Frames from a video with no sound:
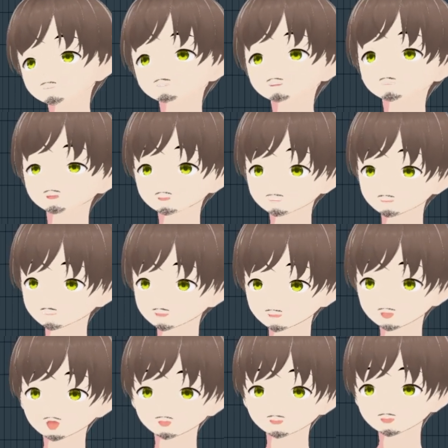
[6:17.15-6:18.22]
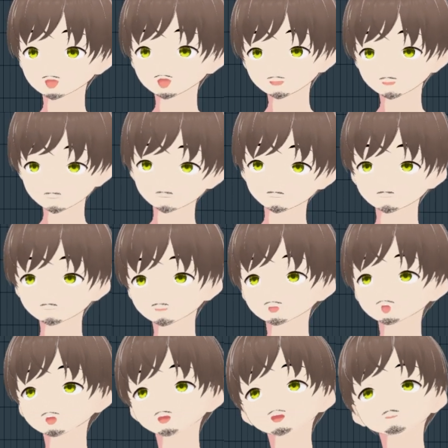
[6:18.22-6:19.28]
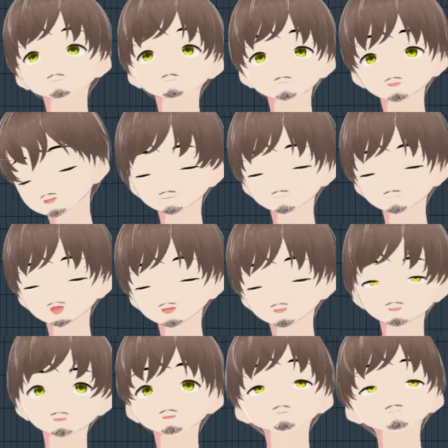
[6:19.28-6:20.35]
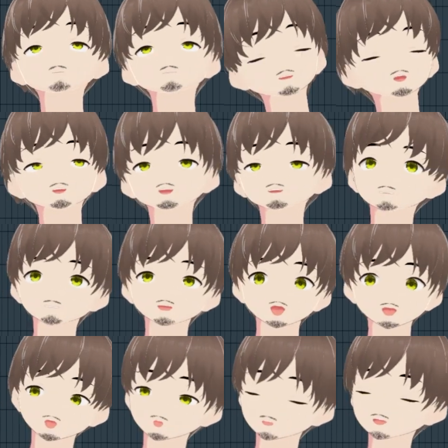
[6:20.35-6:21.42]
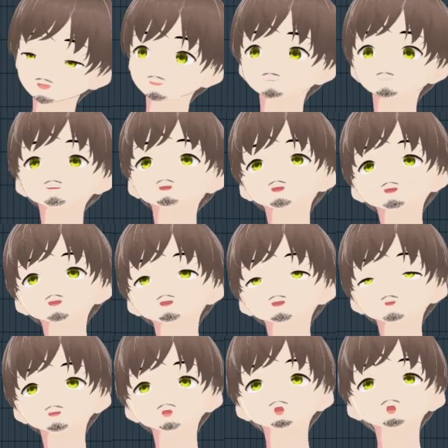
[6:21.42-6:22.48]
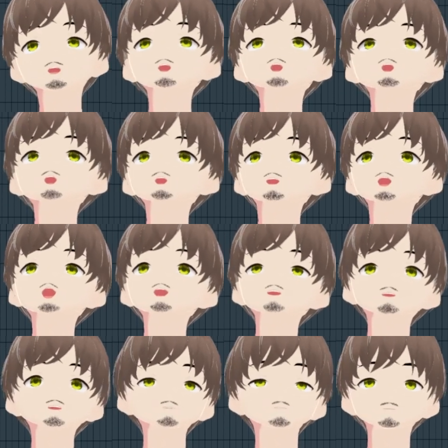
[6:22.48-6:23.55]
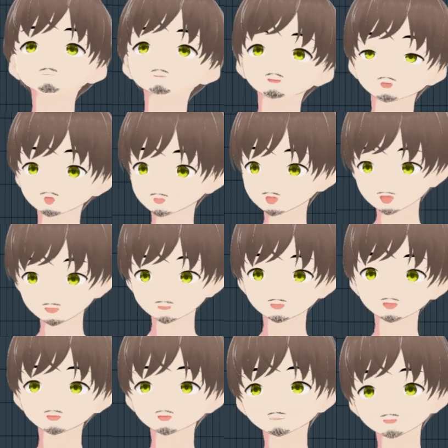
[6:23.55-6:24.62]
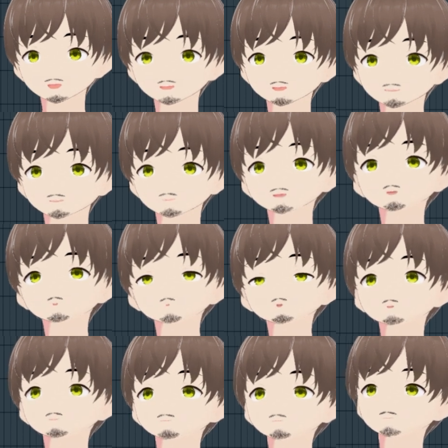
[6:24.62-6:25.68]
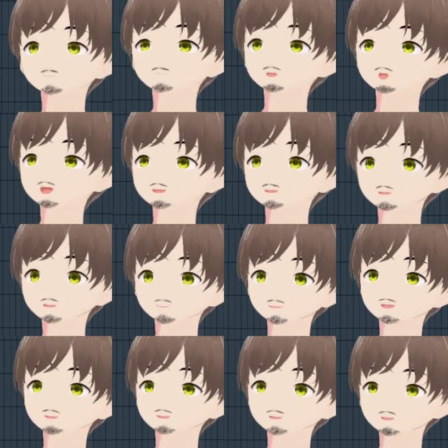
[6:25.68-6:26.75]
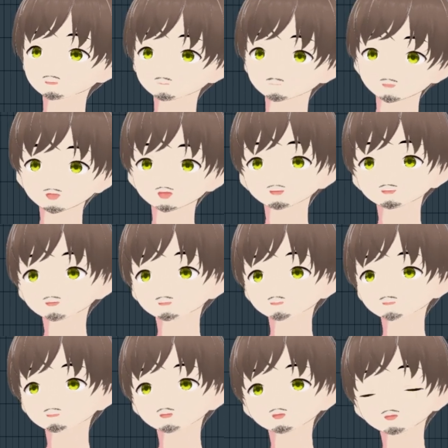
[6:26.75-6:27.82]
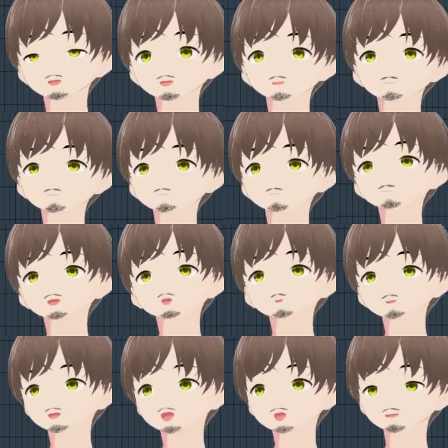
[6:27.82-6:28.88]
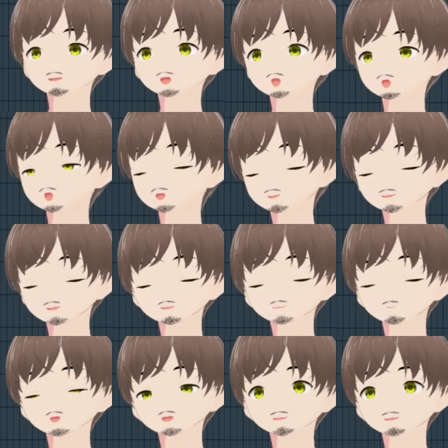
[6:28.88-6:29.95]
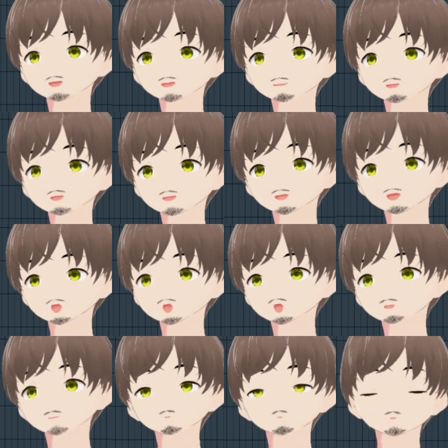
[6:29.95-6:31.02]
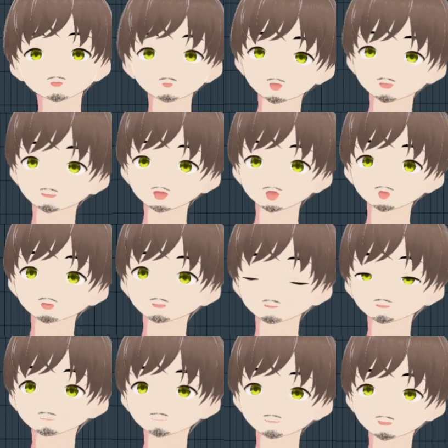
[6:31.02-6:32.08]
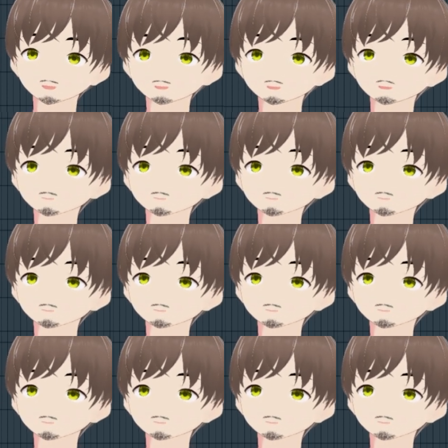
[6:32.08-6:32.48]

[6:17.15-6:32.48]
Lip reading: That's cringe and all that. But, you know, exciter just makes it sound more crispy, you know, a little bit brighter, you know, brighter in crispiness. If you don't have Fresh Air, you can get it for free. I'll link it below in the description of this video where you can download Fresh Air.